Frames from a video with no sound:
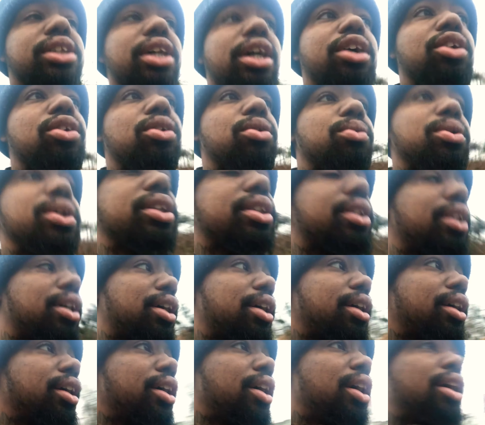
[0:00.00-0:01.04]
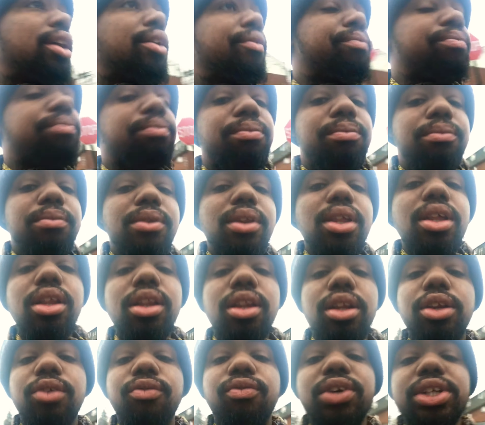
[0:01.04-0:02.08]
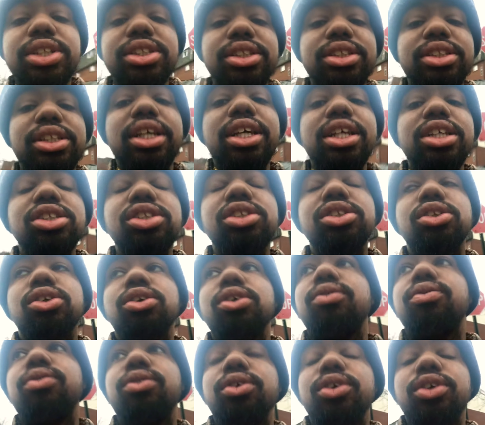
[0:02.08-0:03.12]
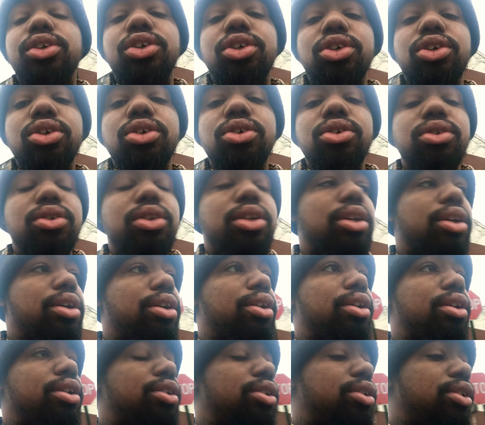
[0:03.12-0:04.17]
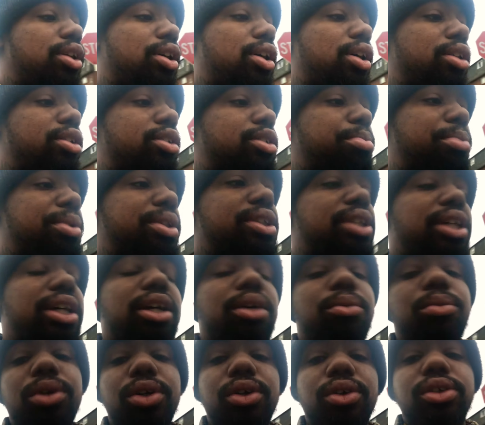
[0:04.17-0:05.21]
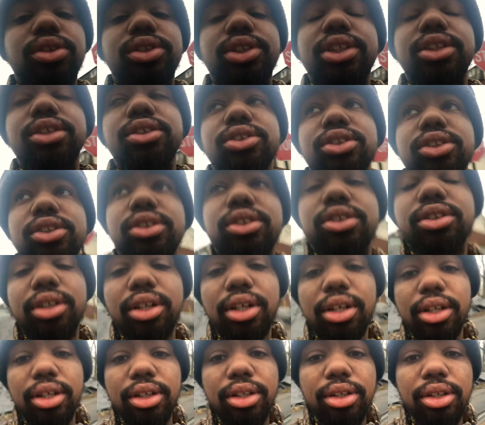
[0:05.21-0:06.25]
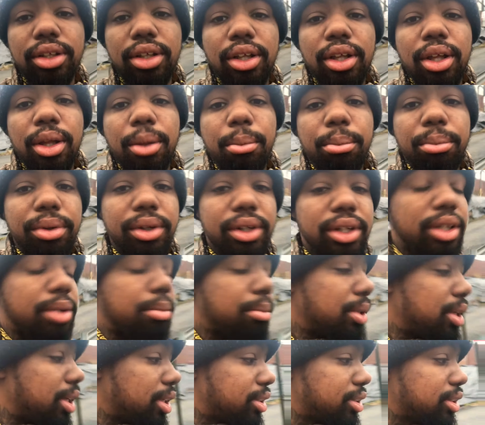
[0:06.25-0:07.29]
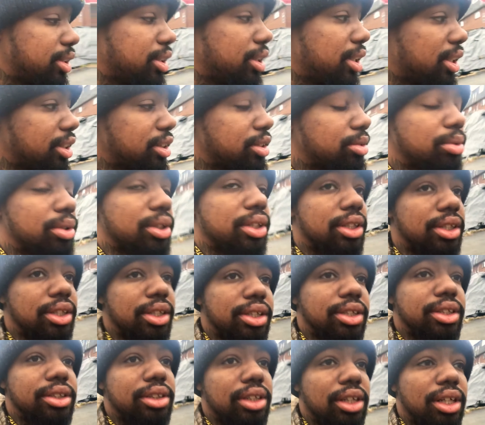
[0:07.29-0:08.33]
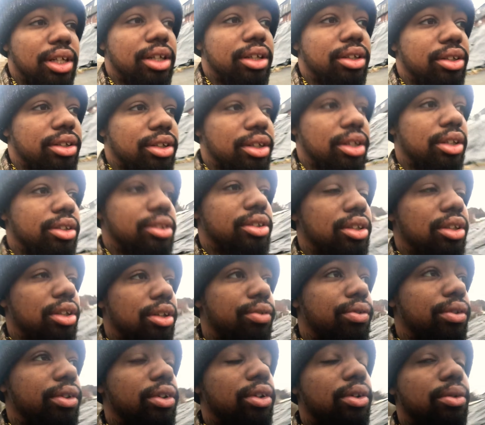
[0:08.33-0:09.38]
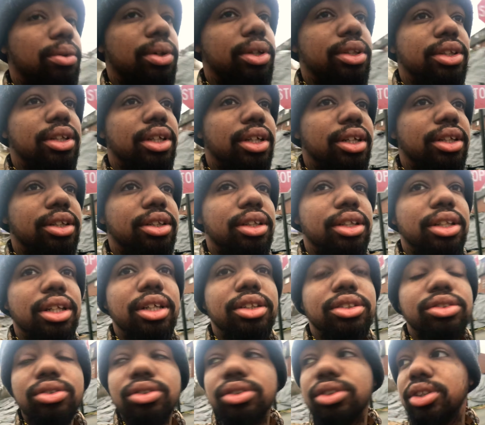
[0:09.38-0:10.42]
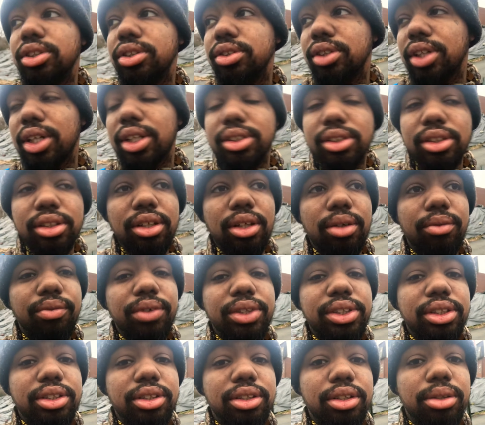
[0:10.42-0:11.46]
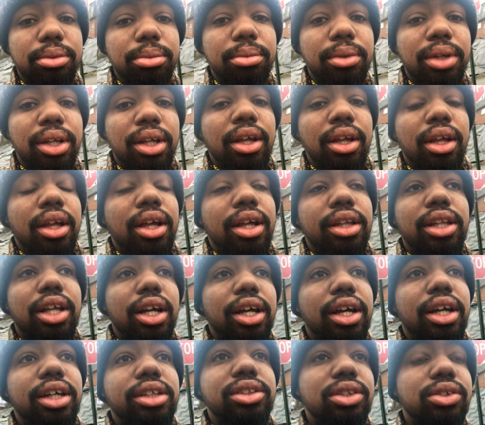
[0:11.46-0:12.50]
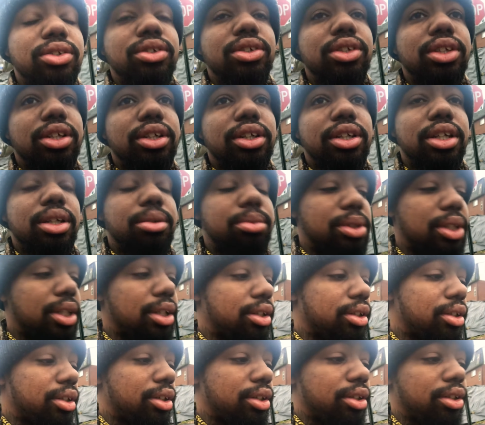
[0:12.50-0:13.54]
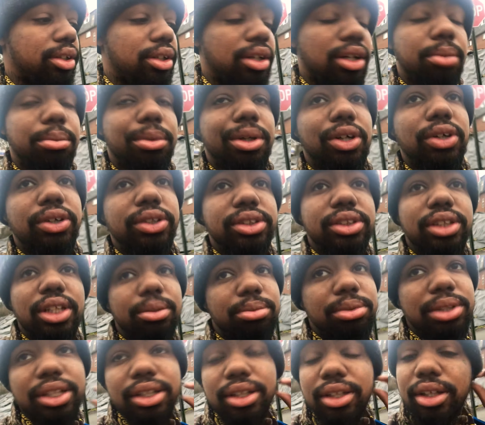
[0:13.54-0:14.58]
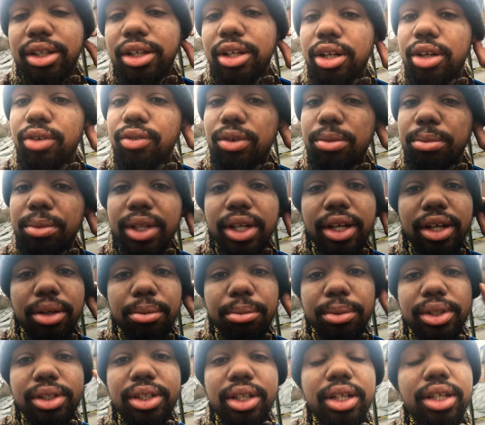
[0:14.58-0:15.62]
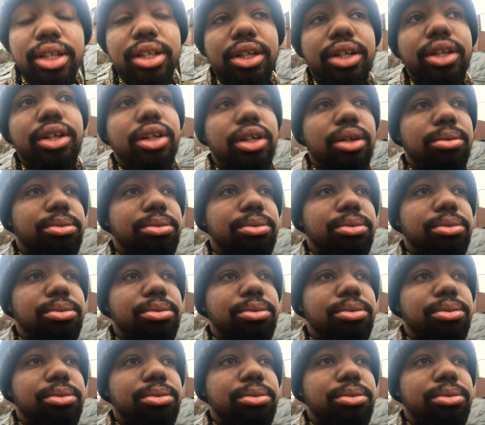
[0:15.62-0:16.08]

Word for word: I don't want that. The visitations are for you to, you know, spend time with our children, you know, pretty much. And that's what it is, like, you know. So if you don't want that, then that's on you not to come visit them. Like I told her, keep telling her, you know, I'm not going to stop taking care of them. I got them in daycare.